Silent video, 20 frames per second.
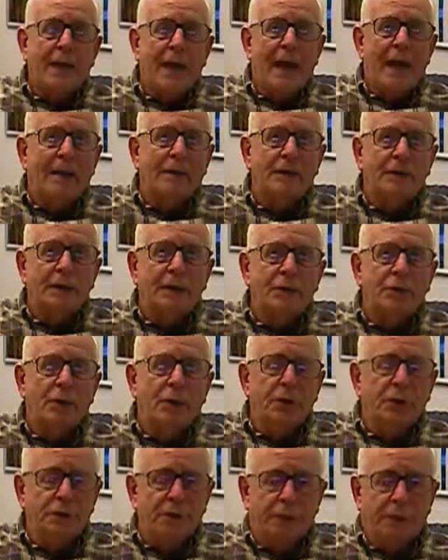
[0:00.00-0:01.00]
the Catholic
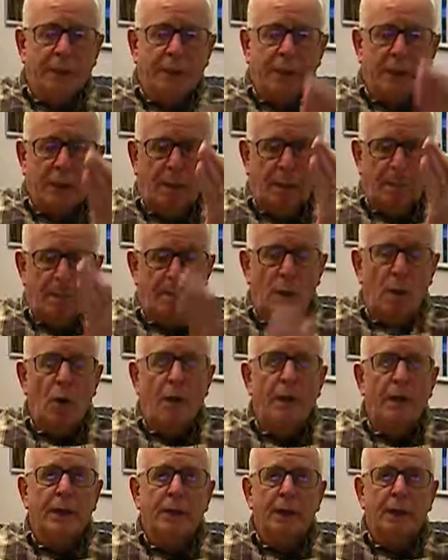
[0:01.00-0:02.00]
Church and become
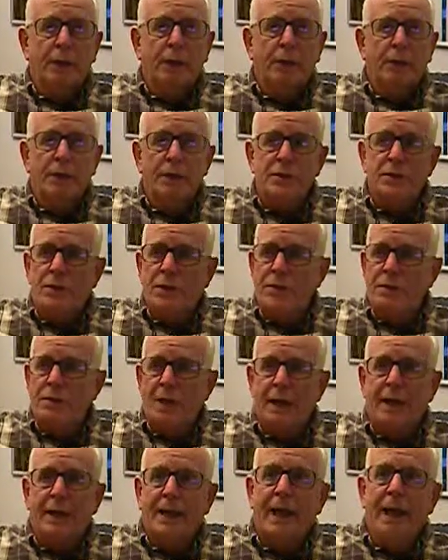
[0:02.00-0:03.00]
born again
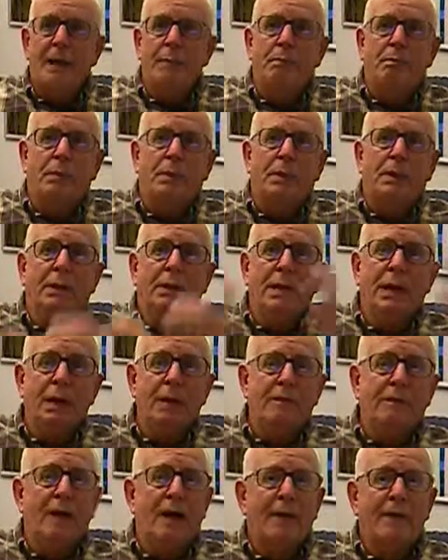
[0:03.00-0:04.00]
Christians, they can't
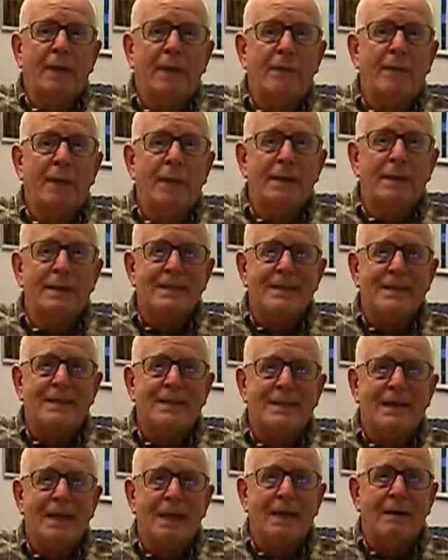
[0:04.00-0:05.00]
believe how they've been
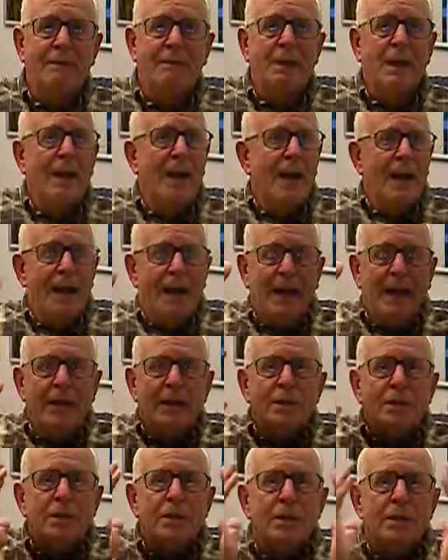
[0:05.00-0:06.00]
deceived. And
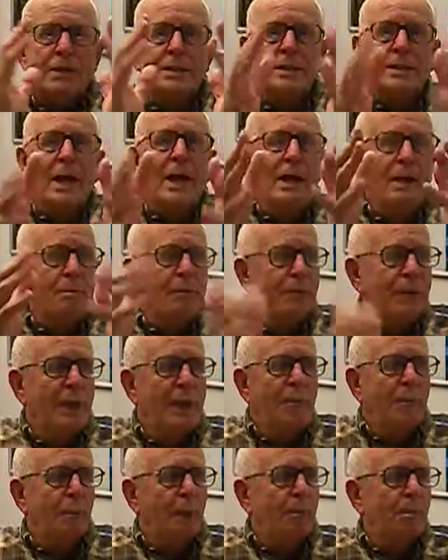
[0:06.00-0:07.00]
it's the same
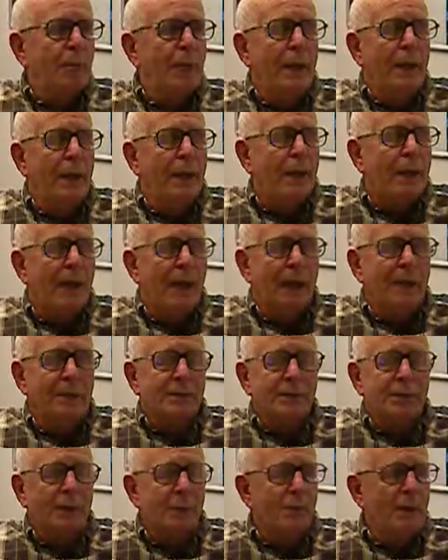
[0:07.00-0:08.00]
thing with
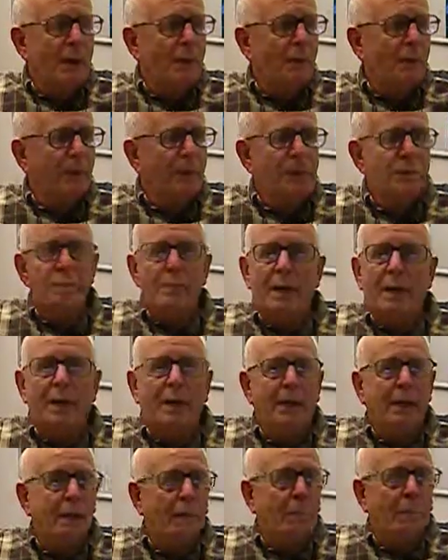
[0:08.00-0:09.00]
Pentecostal people that's
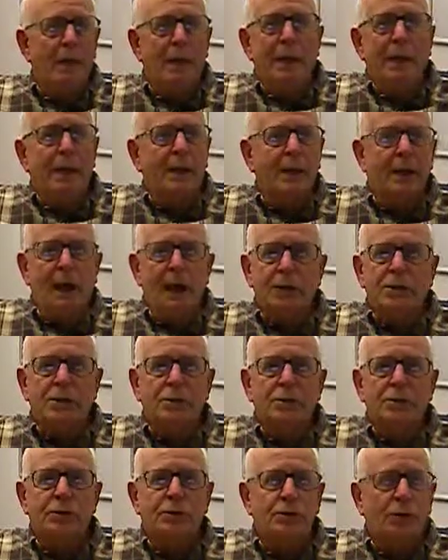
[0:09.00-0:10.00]
been in the
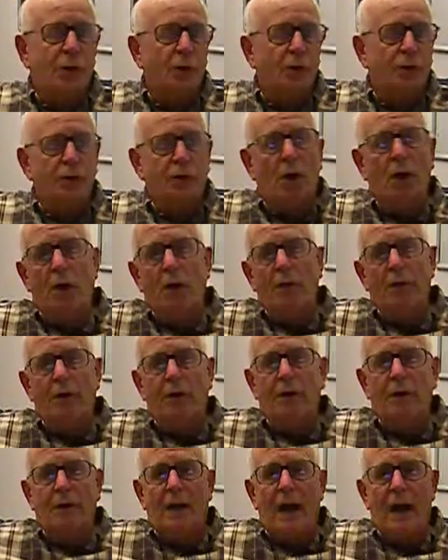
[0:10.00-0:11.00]
Pentecostal church all
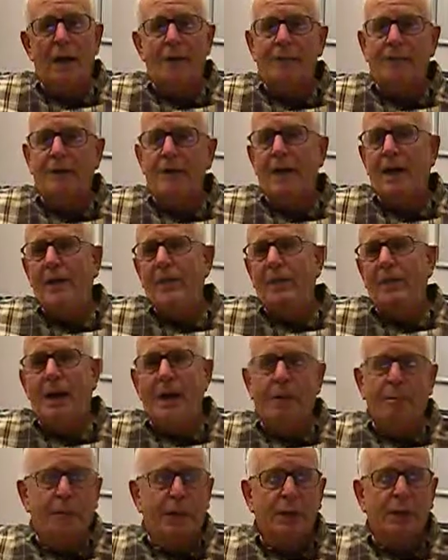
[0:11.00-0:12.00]
their life, and they
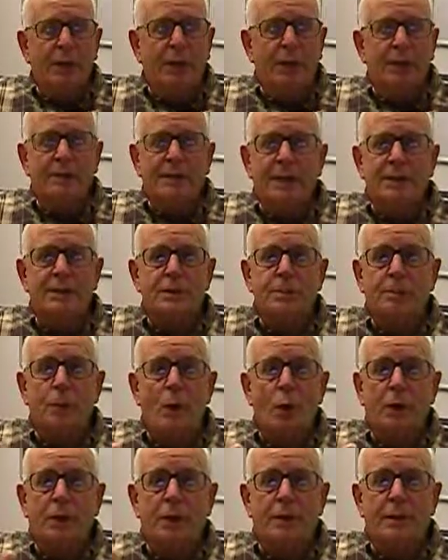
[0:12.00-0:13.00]
think because they
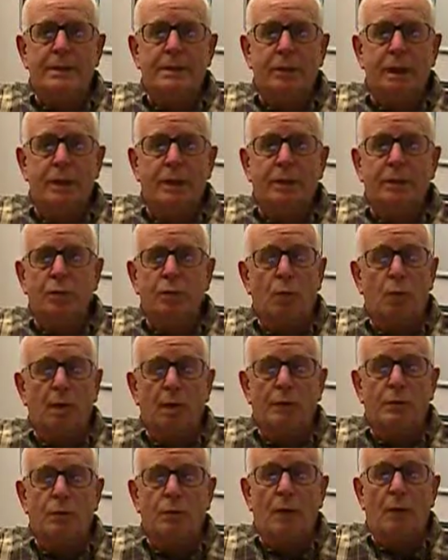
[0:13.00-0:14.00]
spoke in tongues
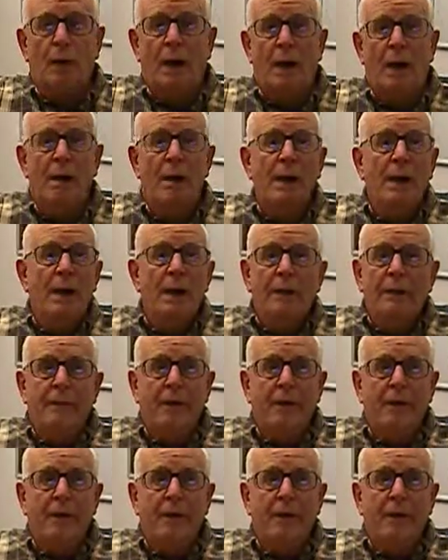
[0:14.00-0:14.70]
once in a while